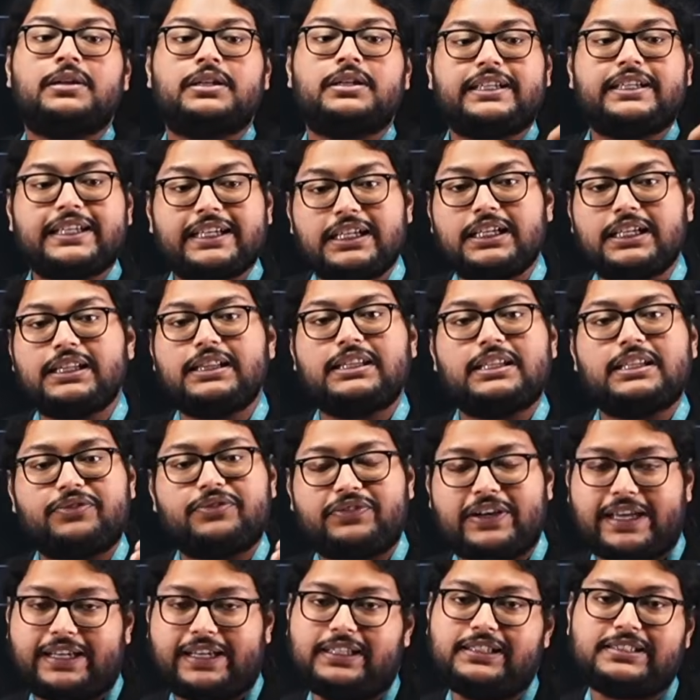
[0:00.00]
Till the
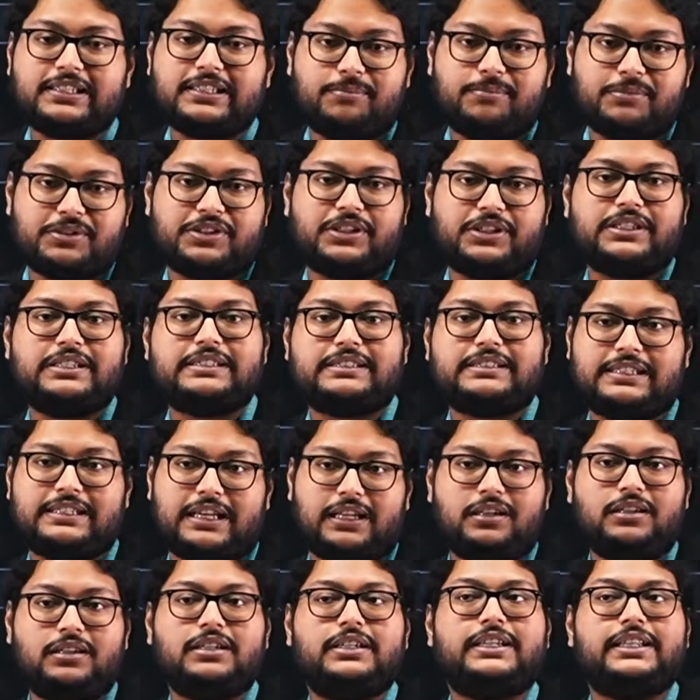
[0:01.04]
final submission is
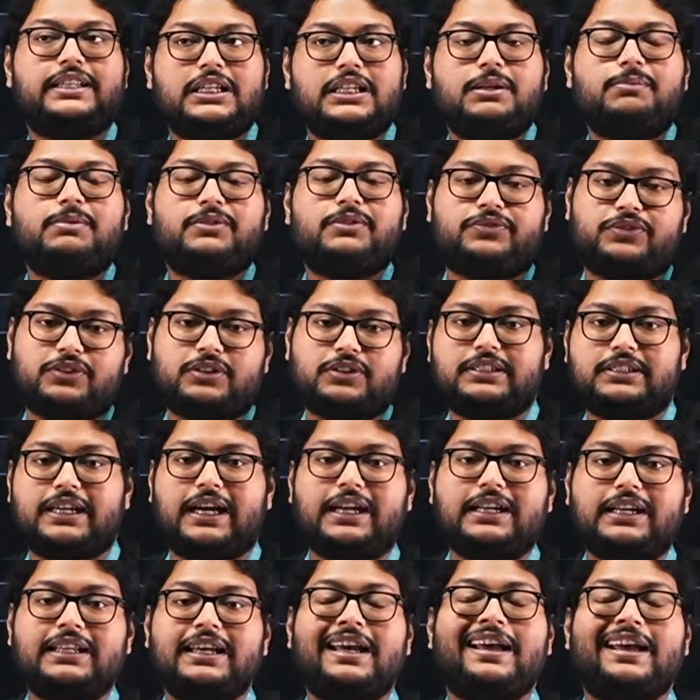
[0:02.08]
done, till before
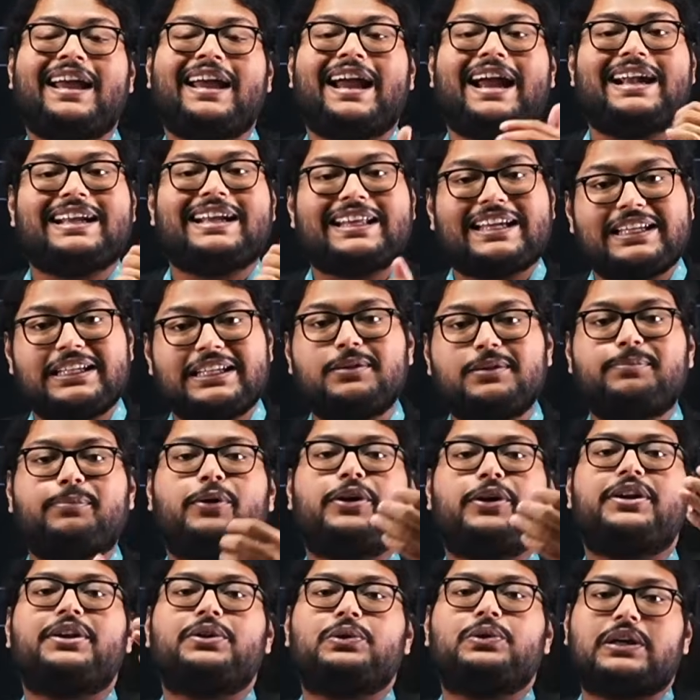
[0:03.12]
that, at any
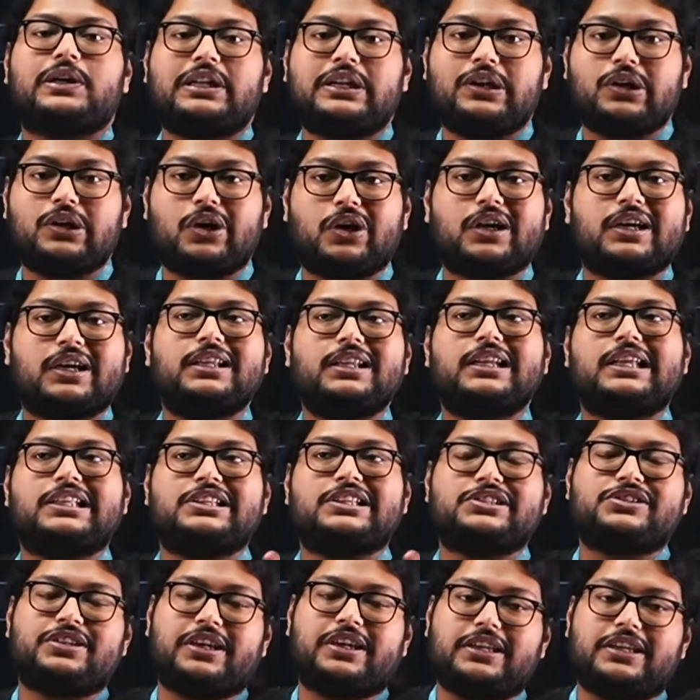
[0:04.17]
point you can log in and
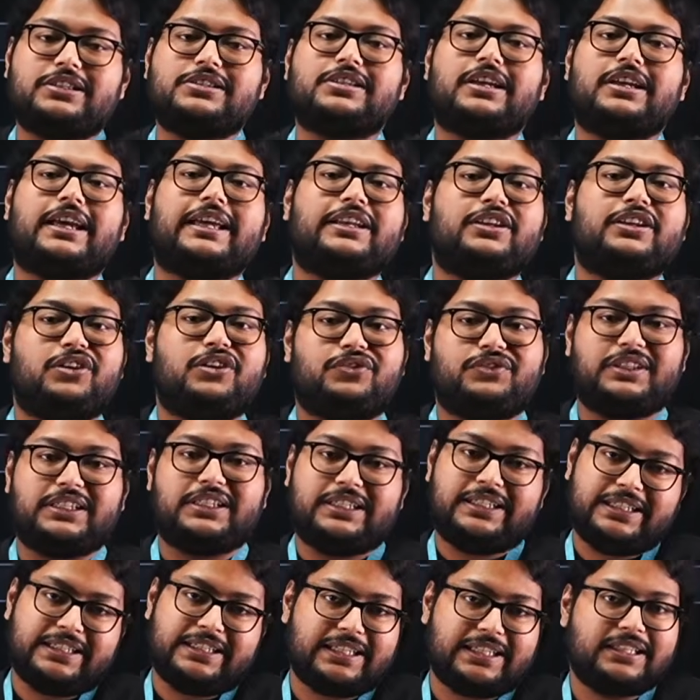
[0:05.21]
change any of the
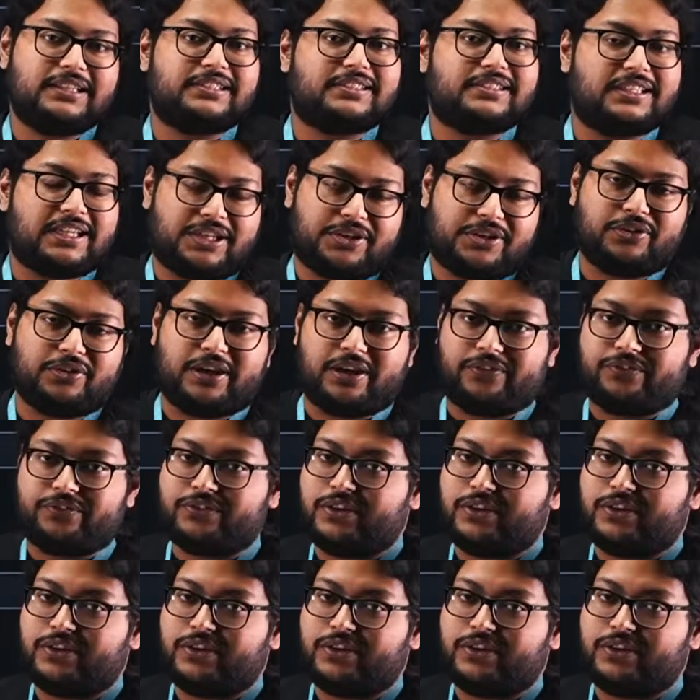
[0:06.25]
details that you have.